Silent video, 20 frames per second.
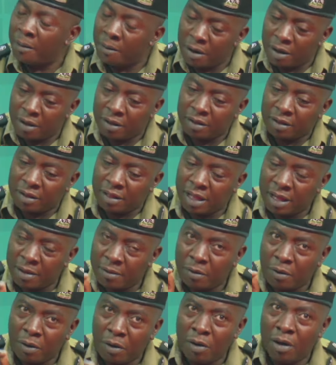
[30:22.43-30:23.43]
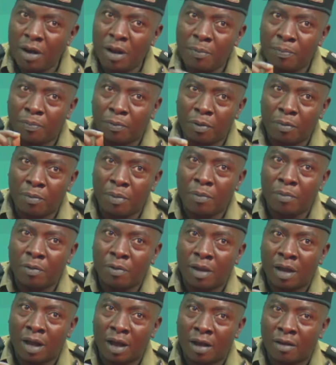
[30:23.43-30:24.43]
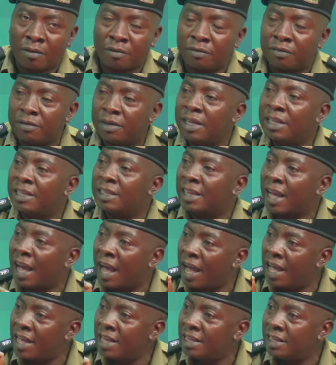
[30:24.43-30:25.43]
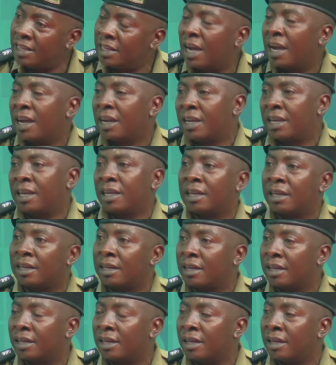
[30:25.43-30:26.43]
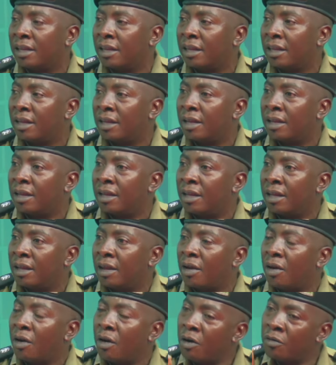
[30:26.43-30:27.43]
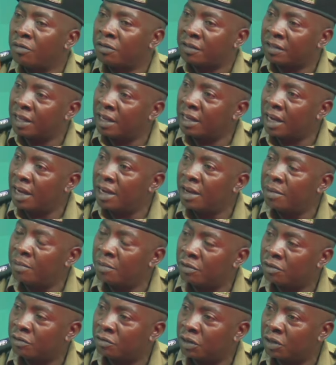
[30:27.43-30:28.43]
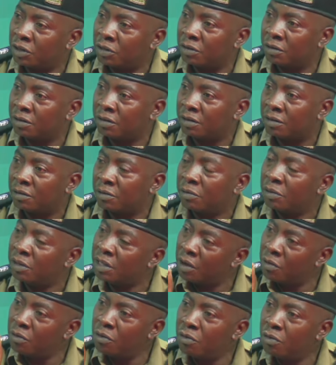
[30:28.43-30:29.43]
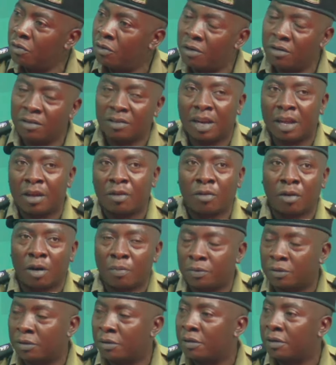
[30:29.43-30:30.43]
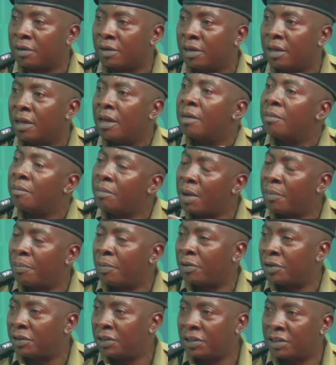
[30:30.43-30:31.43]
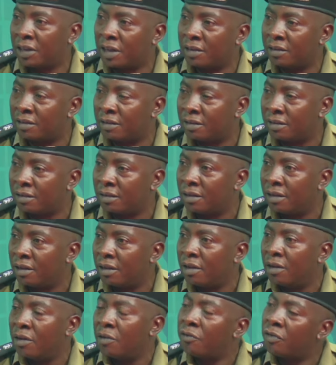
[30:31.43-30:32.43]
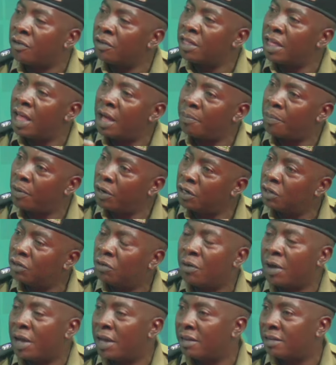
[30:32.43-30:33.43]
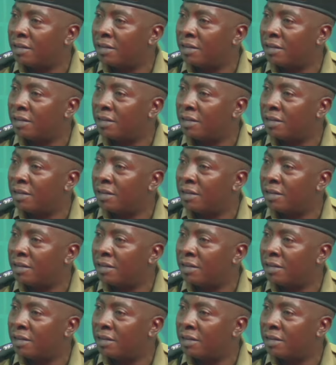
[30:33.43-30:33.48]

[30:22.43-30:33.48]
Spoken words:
The only problem we have is hijacking of certain demonstrations with a good cause like corruption by politicians for their political ends.